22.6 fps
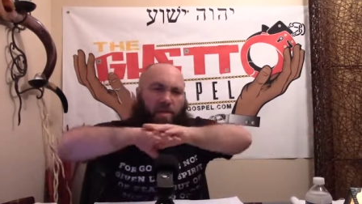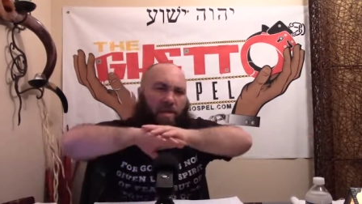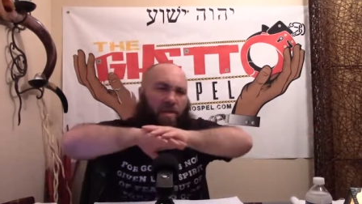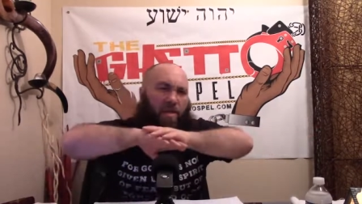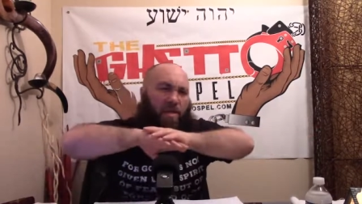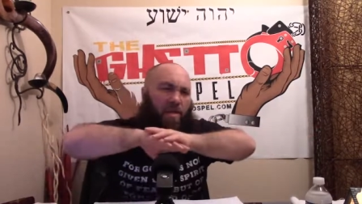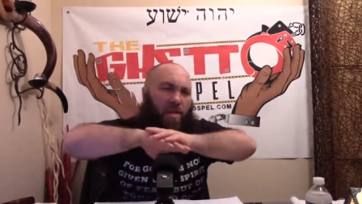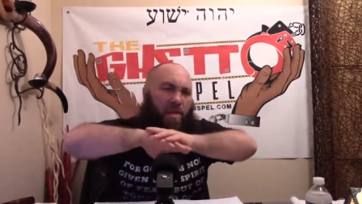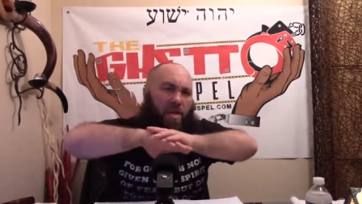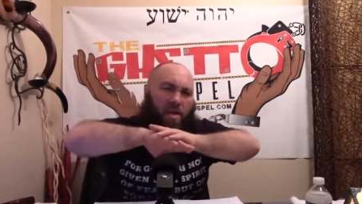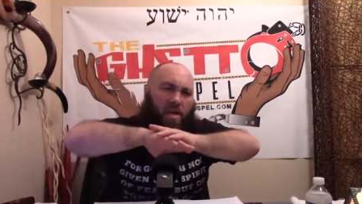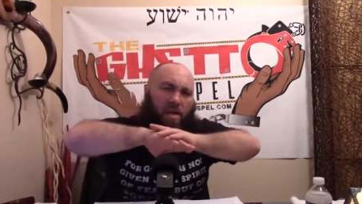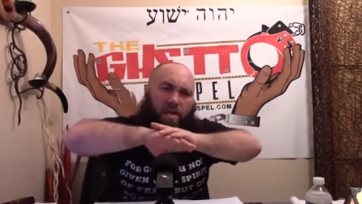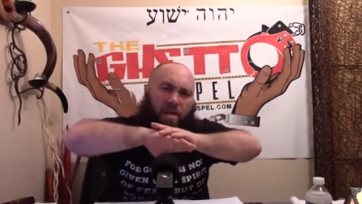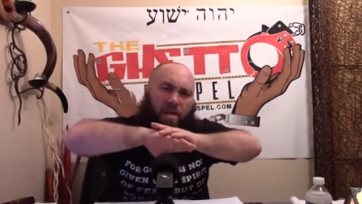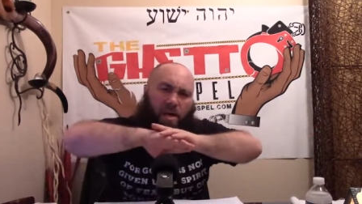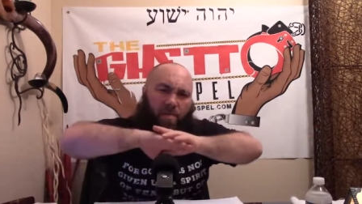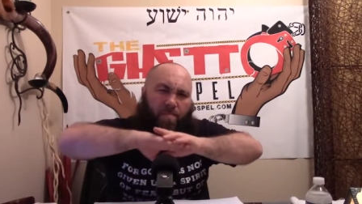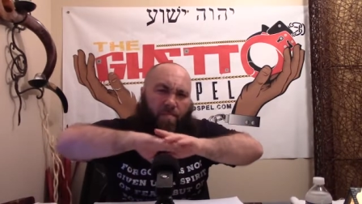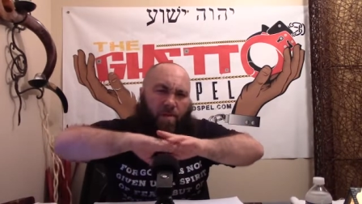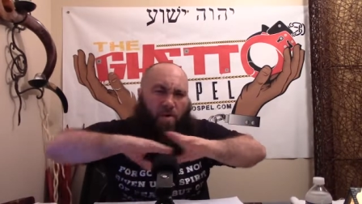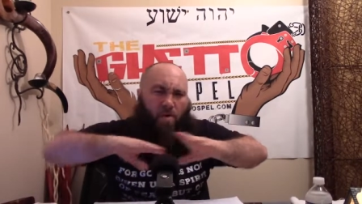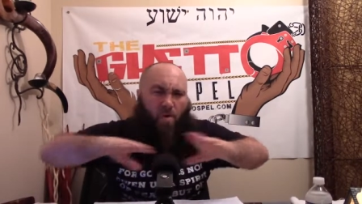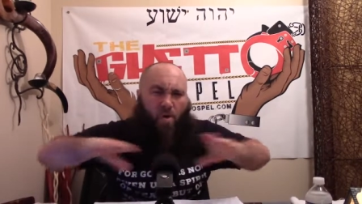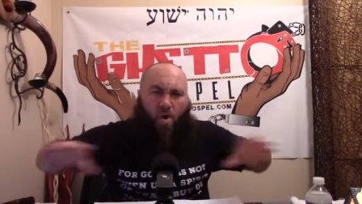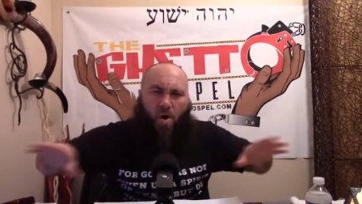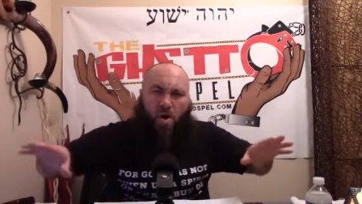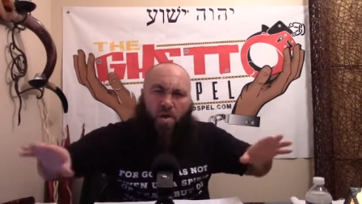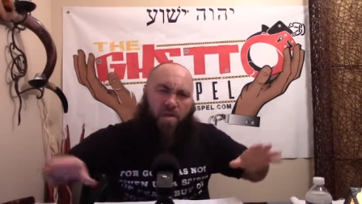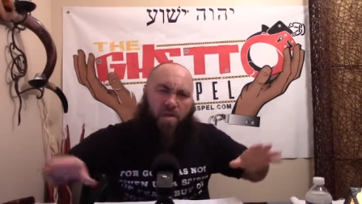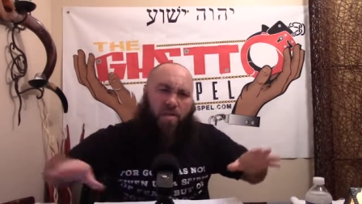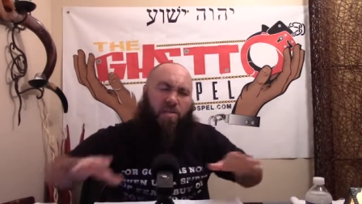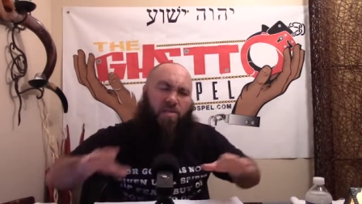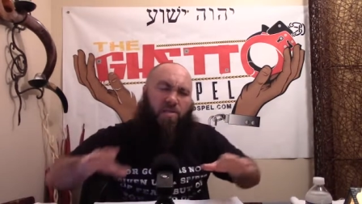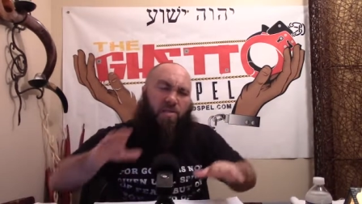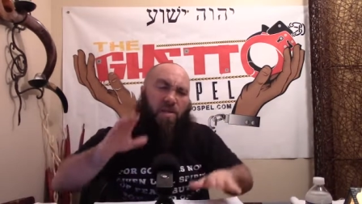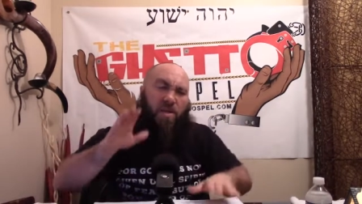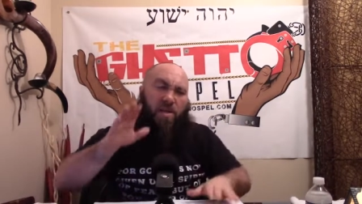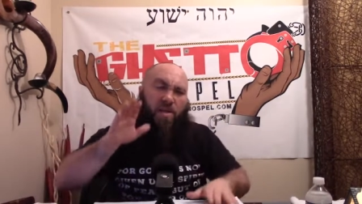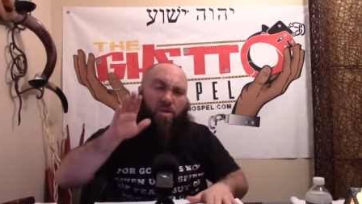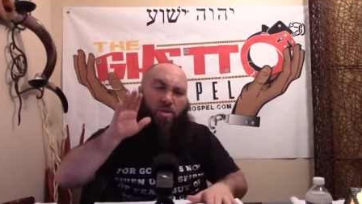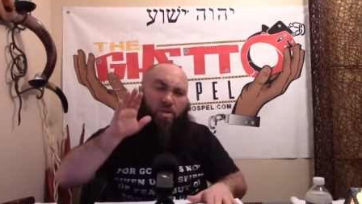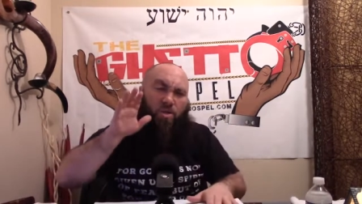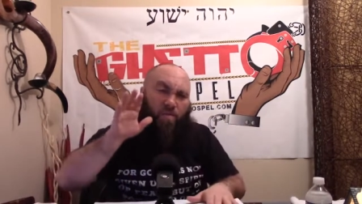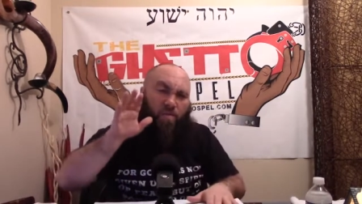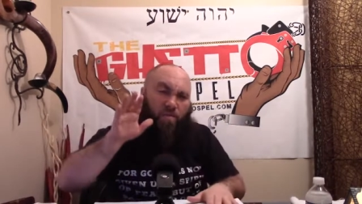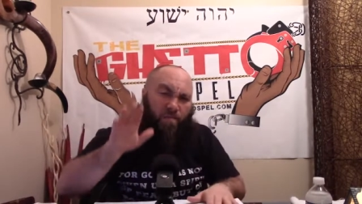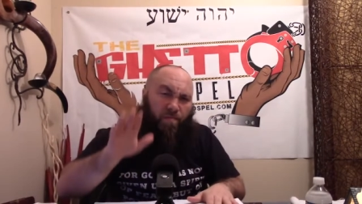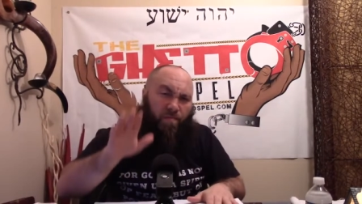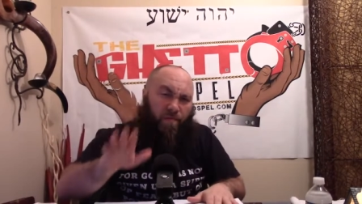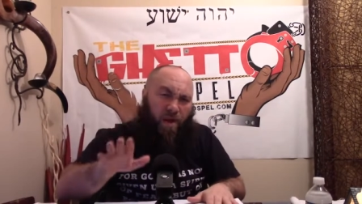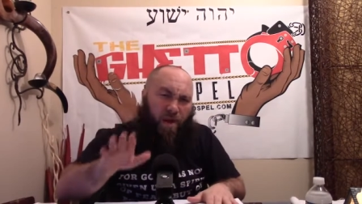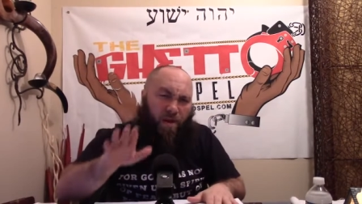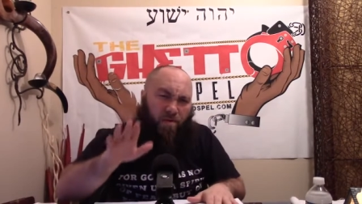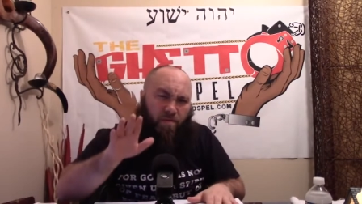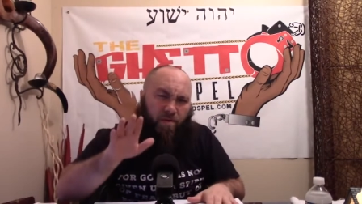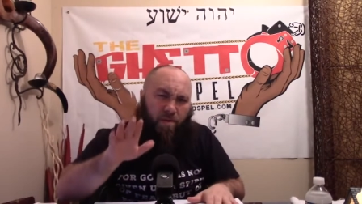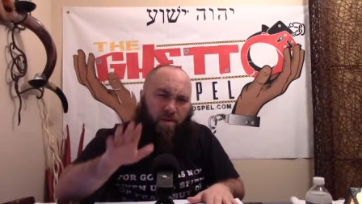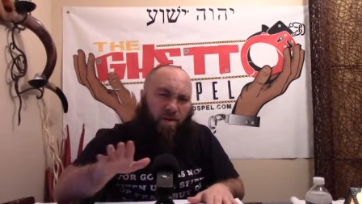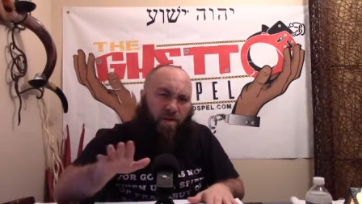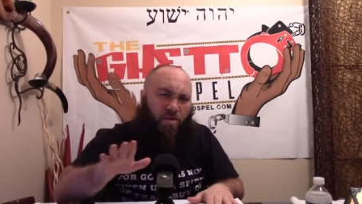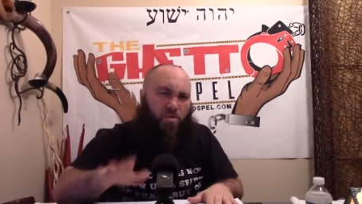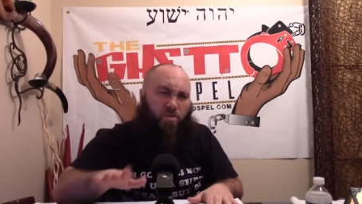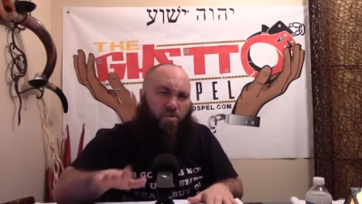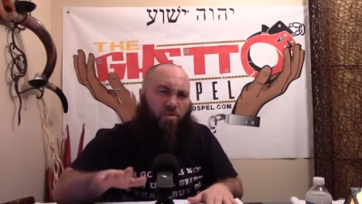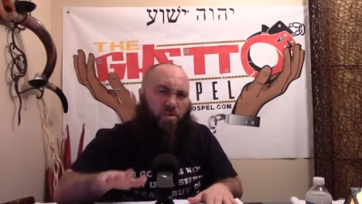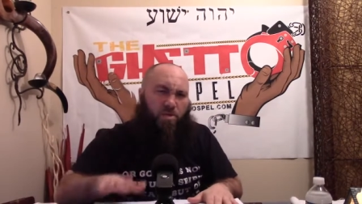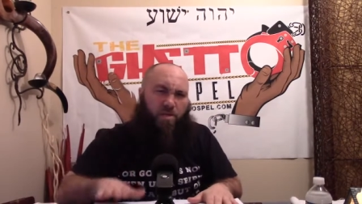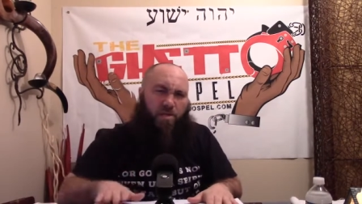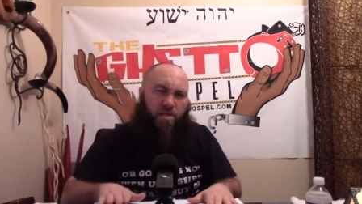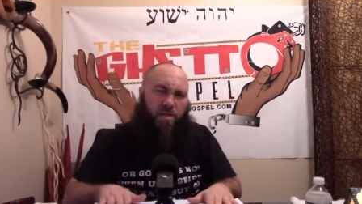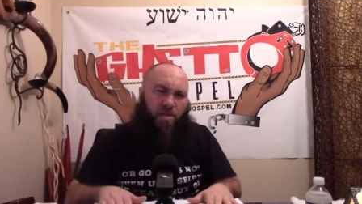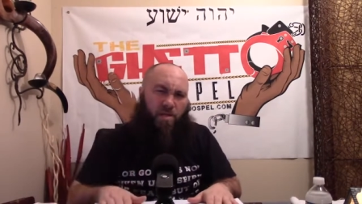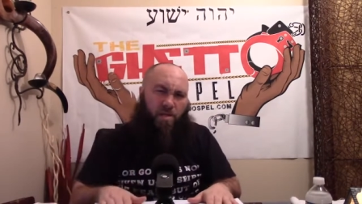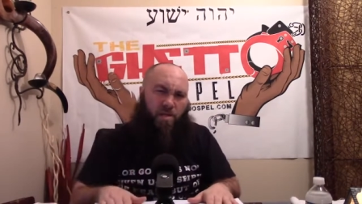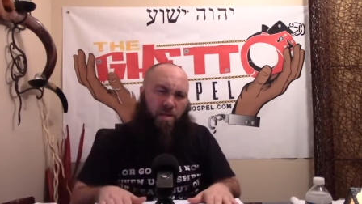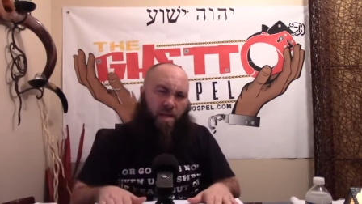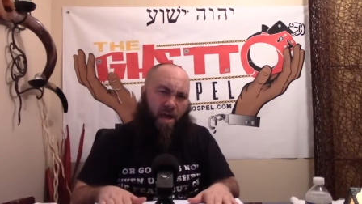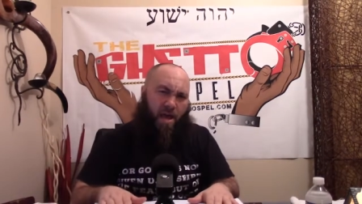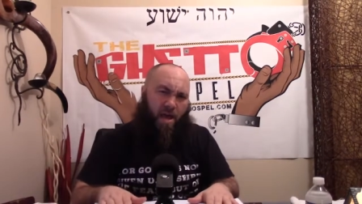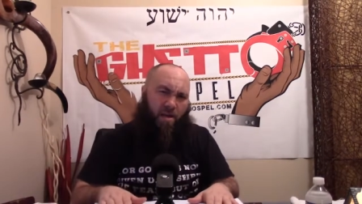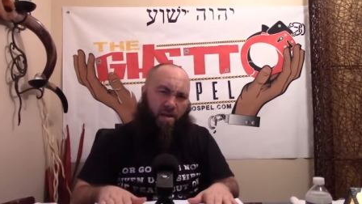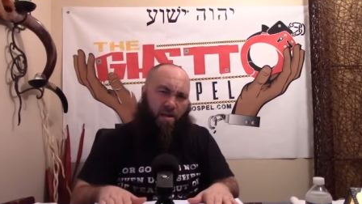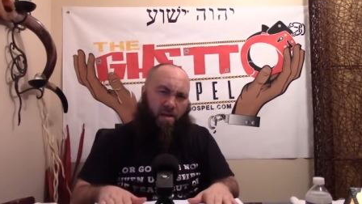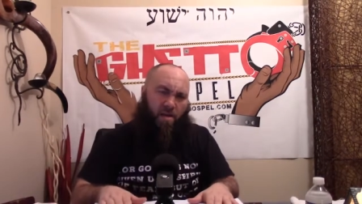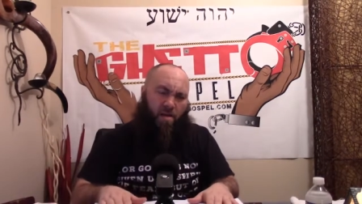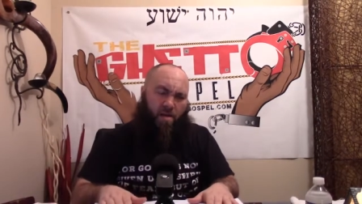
You know what I mean? All of these things, you're very interested in that.